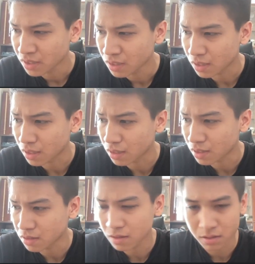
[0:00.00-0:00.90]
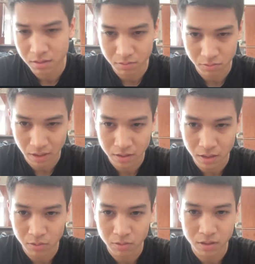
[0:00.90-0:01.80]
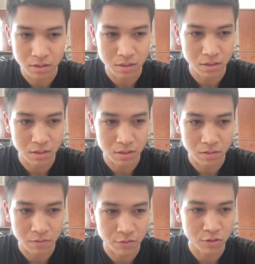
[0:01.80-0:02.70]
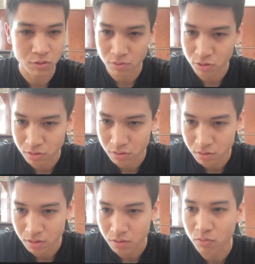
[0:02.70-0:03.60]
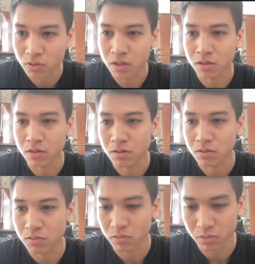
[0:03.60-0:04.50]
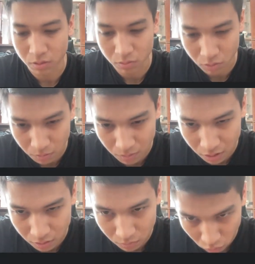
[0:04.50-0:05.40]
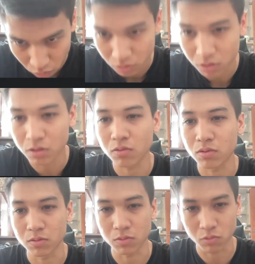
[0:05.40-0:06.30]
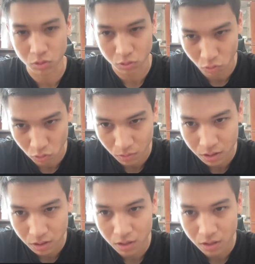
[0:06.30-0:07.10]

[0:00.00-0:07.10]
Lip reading: That's right now. It's the first version where we want to make it work and work normally.